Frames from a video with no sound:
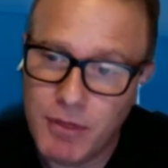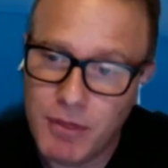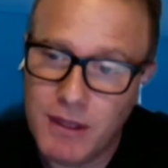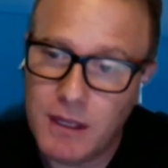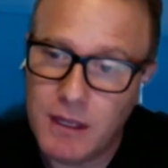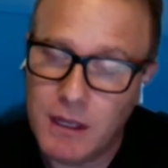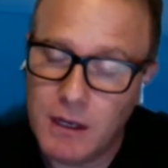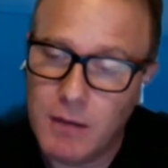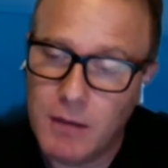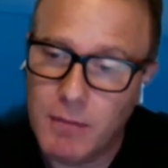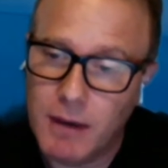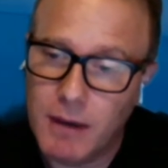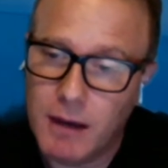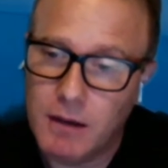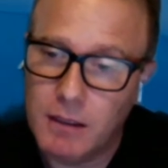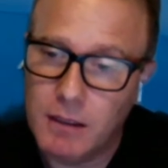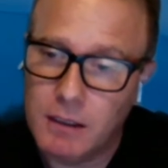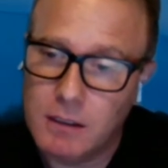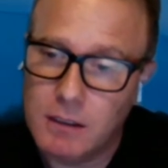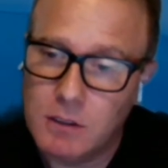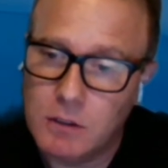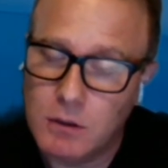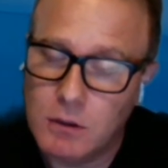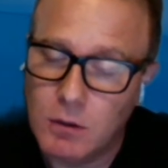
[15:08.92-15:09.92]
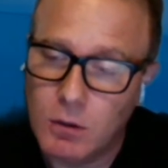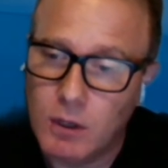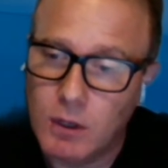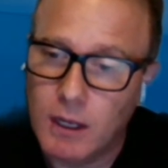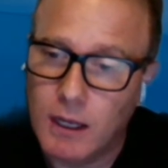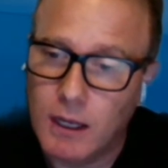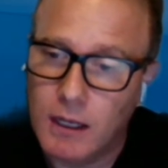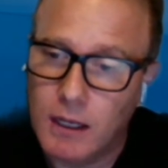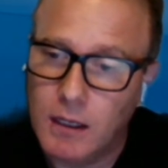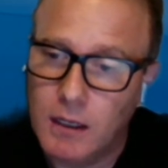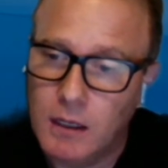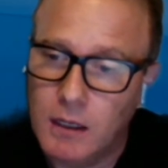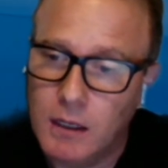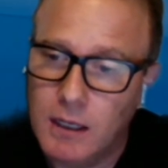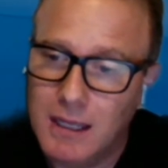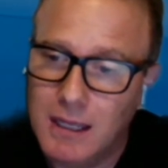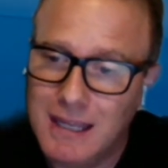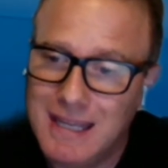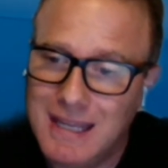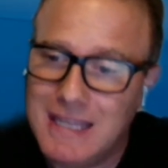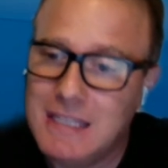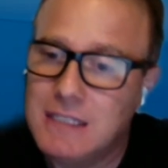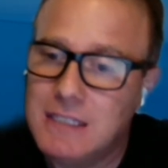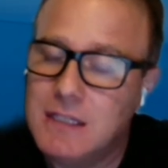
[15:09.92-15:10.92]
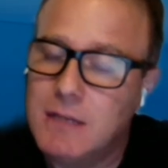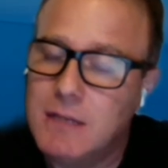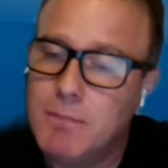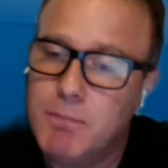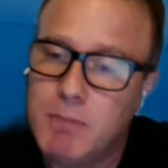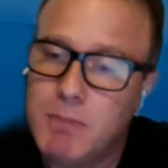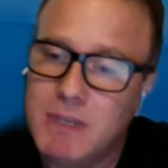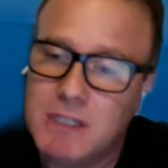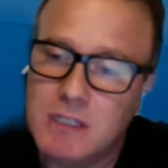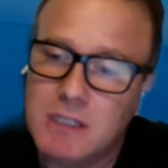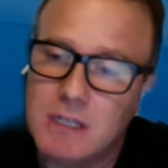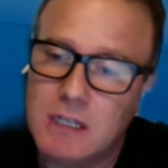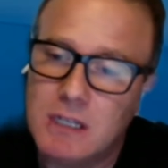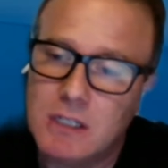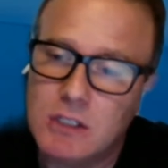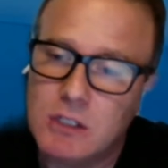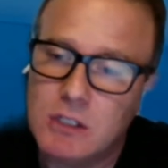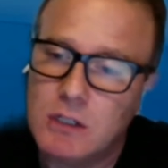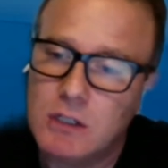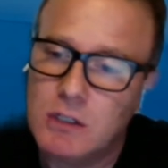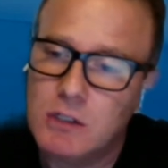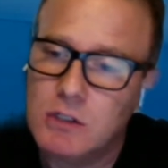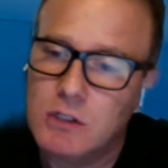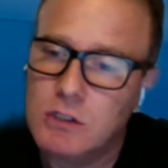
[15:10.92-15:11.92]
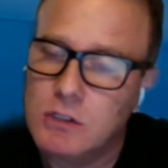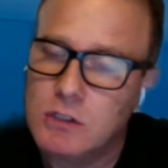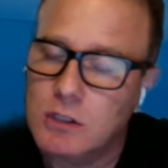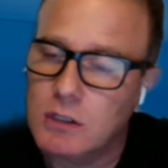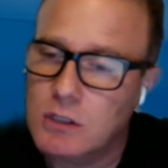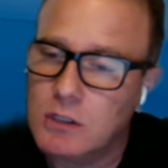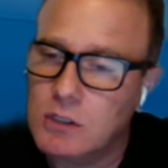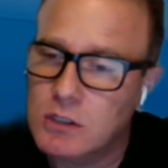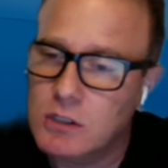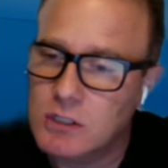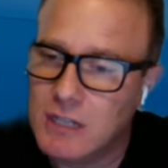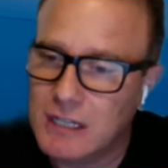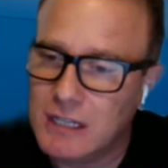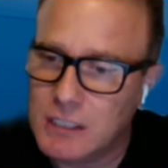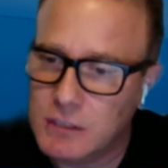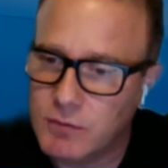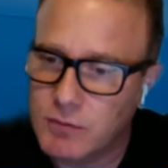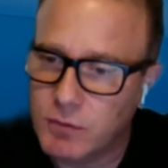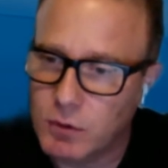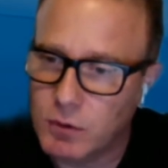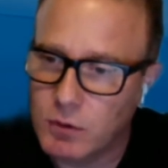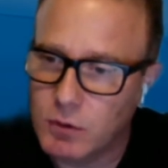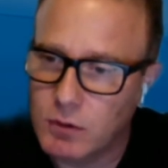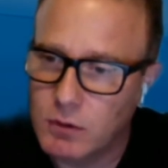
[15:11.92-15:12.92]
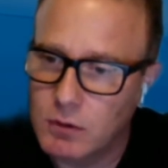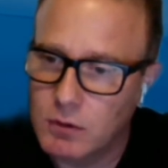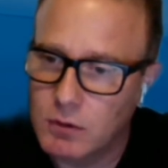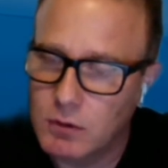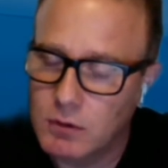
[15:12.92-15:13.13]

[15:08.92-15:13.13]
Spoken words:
thinking about is, okay, is the business successful?